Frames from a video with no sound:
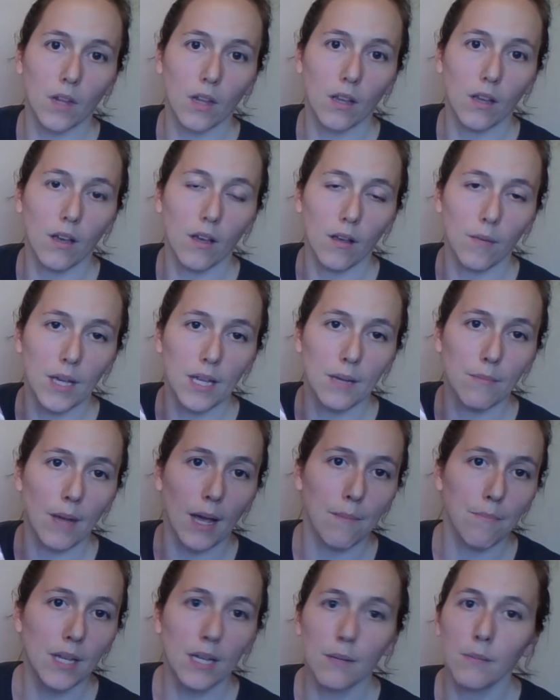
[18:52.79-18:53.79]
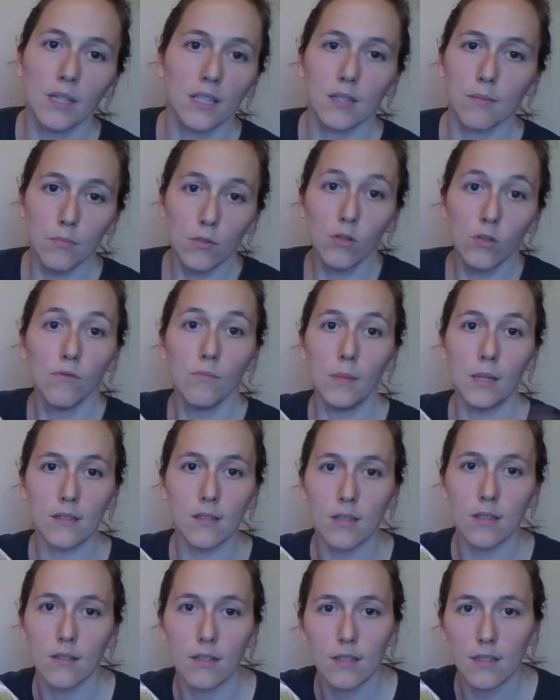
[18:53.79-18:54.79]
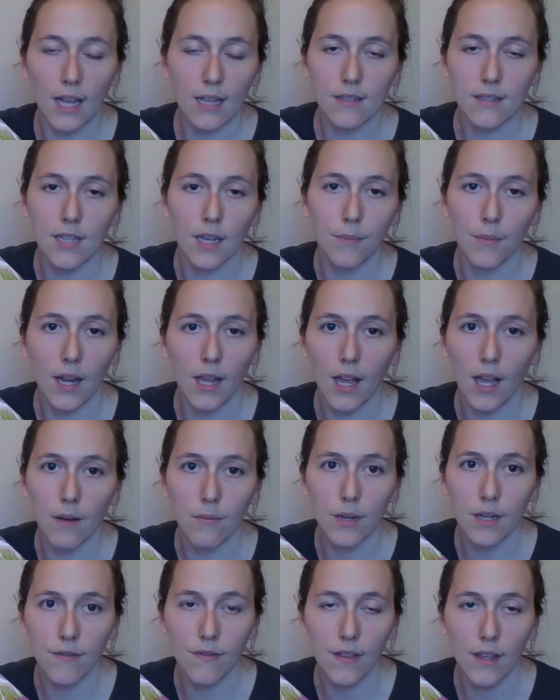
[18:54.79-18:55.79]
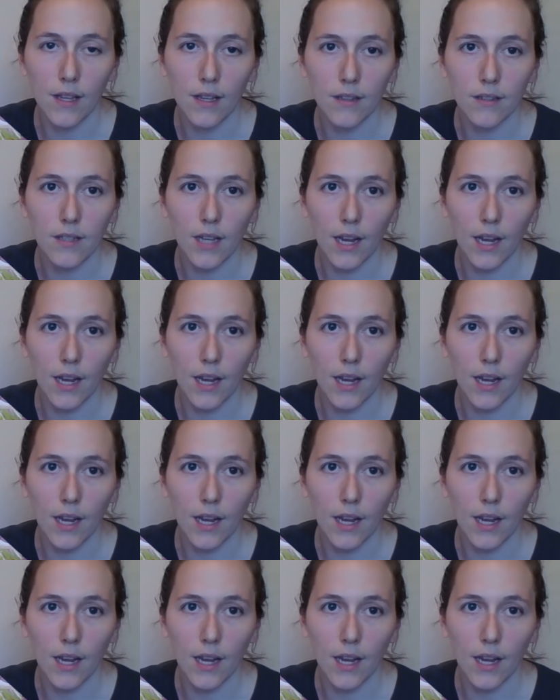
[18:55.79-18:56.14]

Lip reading: In my minimalist movement, this last time that I got rid of things,